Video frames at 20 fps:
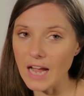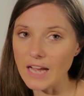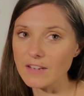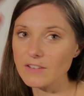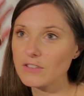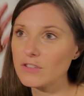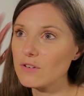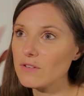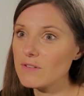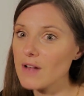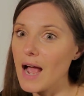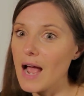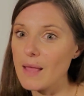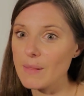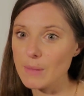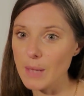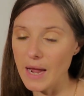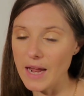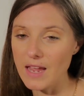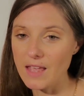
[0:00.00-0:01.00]
I do
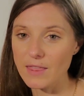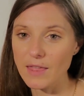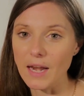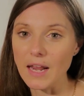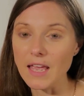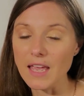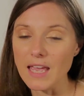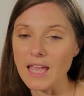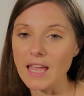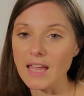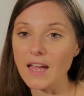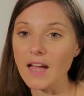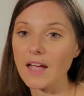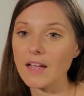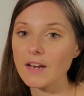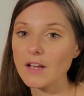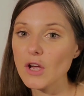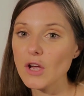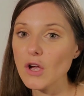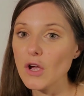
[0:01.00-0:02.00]
not like that I
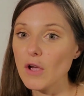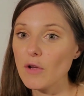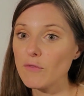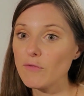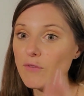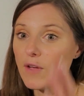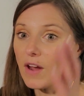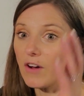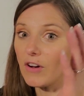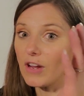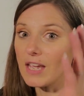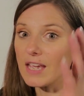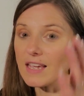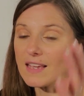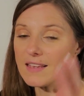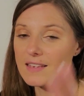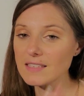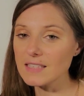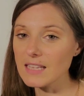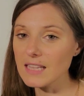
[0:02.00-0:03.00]
can't very
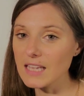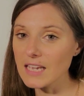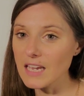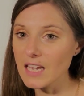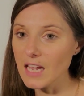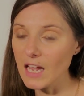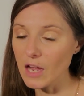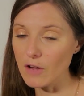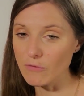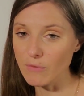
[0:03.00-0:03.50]
easily,